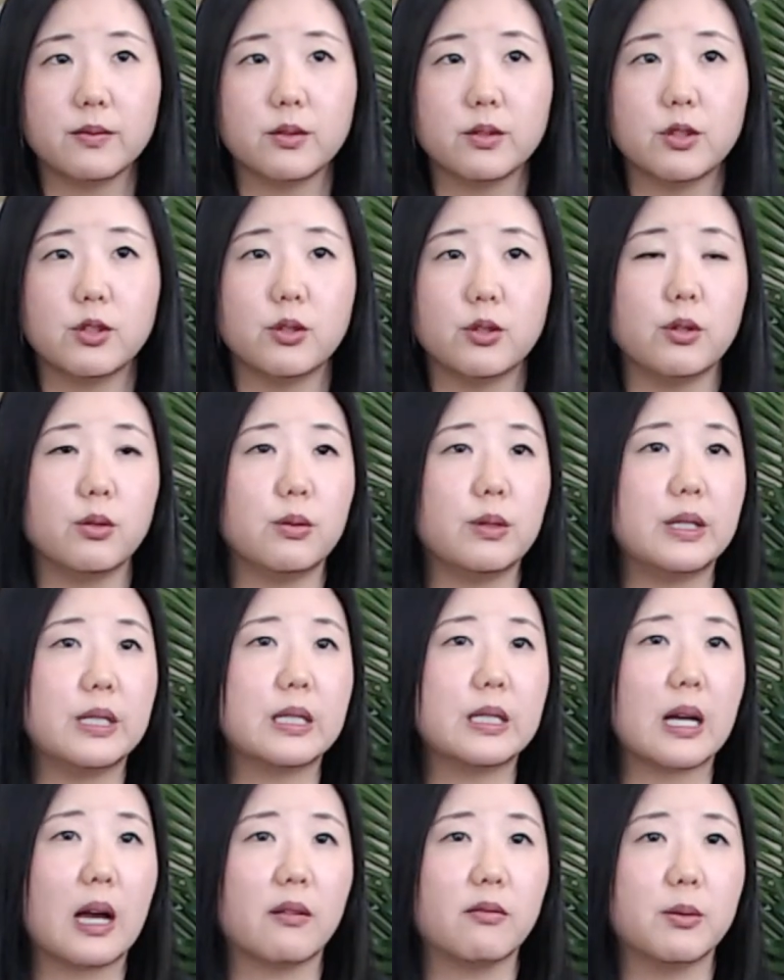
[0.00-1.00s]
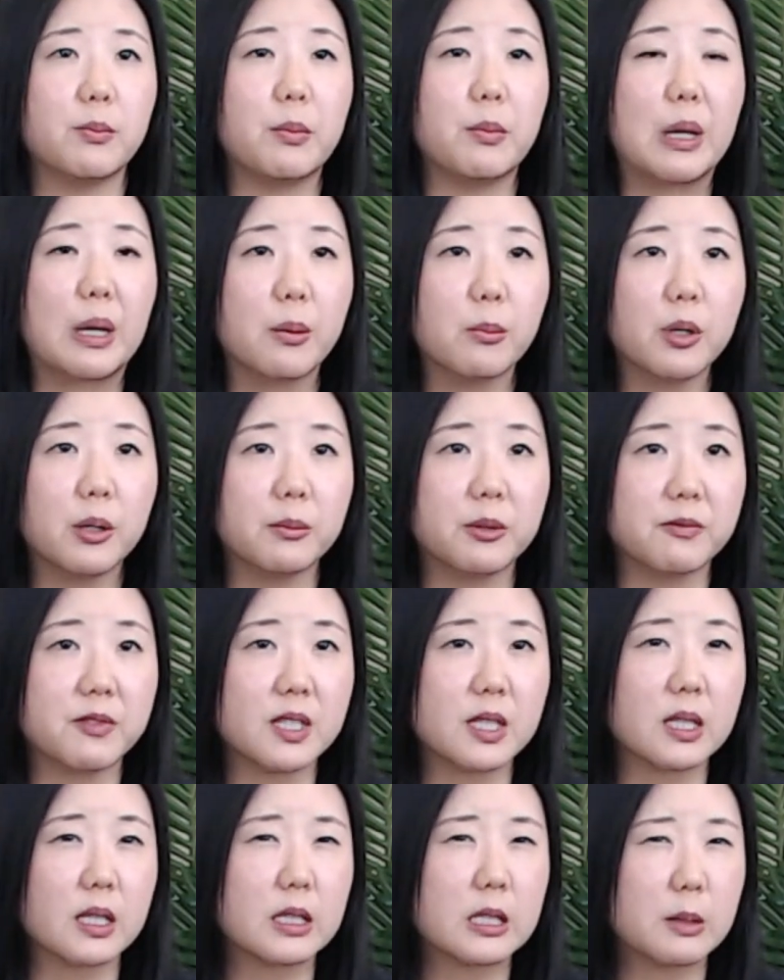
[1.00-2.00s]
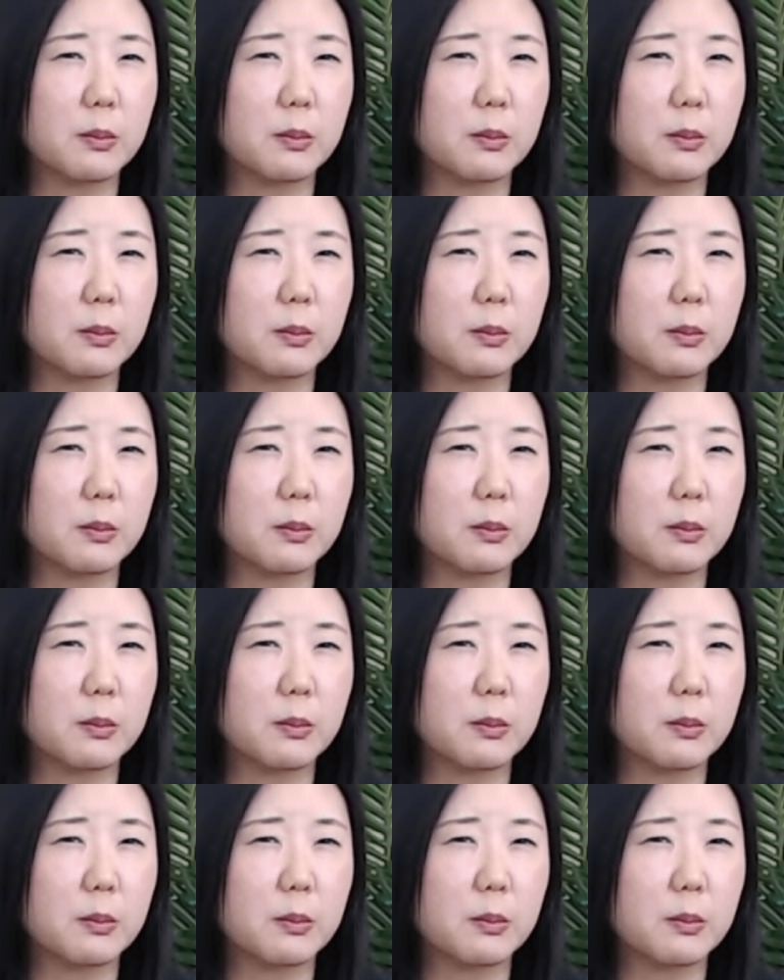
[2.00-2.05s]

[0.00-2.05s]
do you need to have a minimum of 6